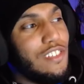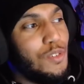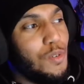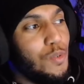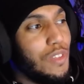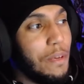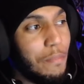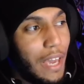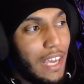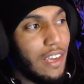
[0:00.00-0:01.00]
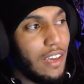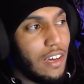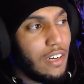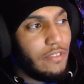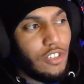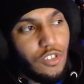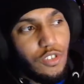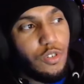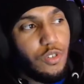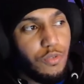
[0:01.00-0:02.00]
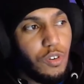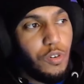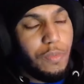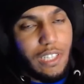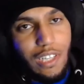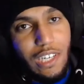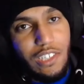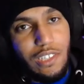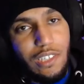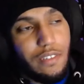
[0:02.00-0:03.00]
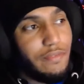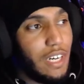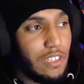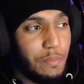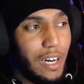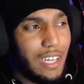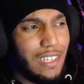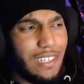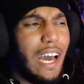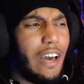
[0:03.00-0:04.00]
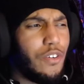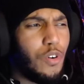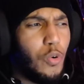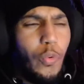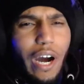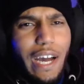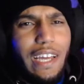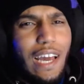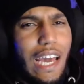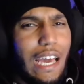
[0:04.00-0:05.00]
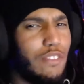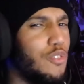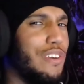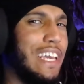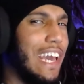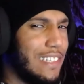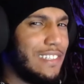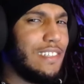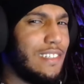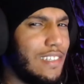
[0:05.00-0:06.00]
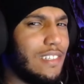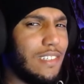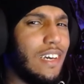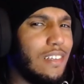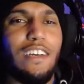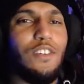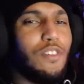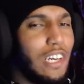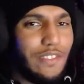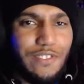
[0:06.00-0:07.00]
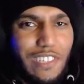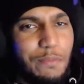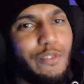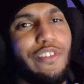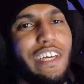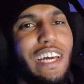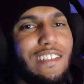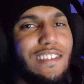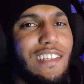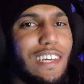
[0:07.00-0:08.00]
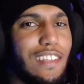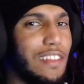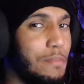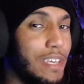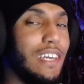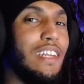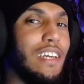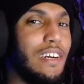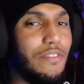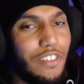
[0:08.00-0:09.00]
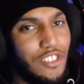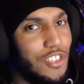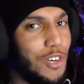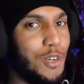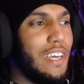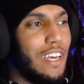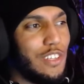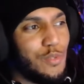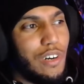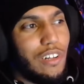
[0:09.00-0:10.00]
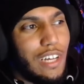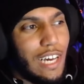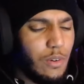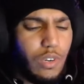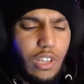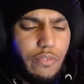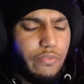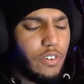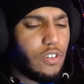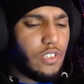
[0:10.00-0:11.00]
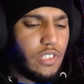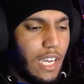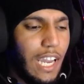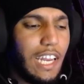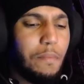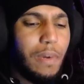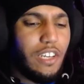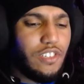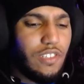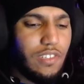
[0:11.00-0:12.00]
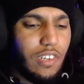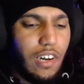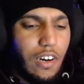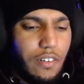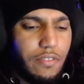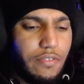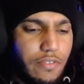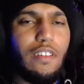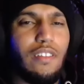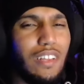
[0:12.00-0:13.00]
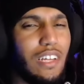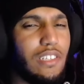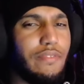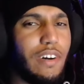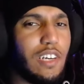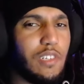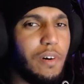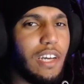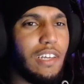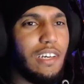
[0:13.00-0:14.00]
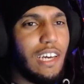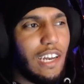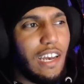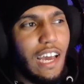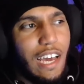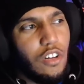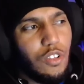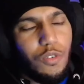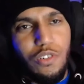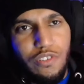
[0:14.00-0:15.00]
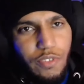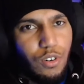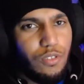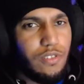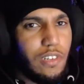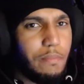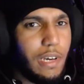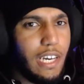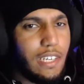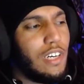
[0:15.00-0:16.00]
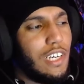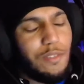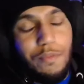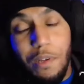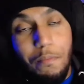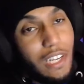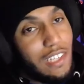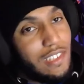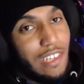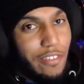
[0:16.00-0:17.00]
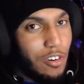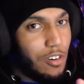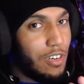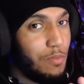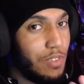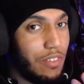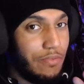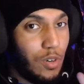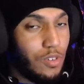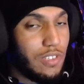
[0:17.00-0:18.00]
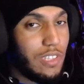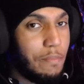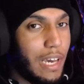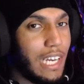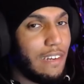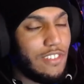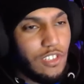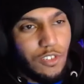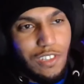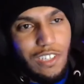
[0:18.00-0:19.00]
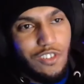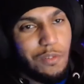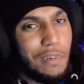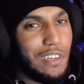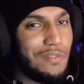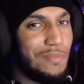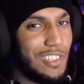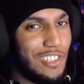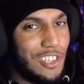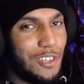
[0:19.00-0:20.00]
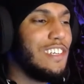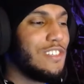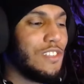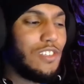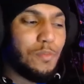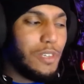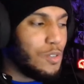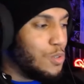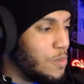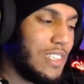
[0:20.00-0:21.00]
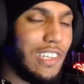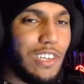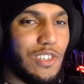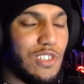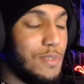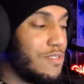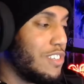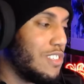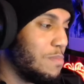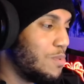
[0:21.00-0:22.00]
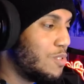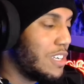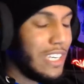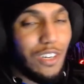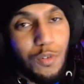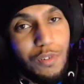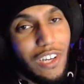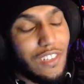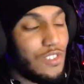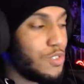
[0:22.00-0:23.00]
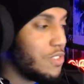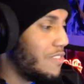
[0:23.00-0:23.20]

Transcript: to the making of Your Turn to Roll by The Legend of Vox Machina. I don't know why I haven't reacted to this yet. You guys have seen me react to like the beginning of the show, as well as one of the first animations of The Legend of Vox Machina, and it had Laura's vocals in the back. It's been a minute since I've heard it with the vocals in the back. I've just heard the instrumental from the show, so this will be cool. Thank you so much for your support, and I hope you guys enjoy the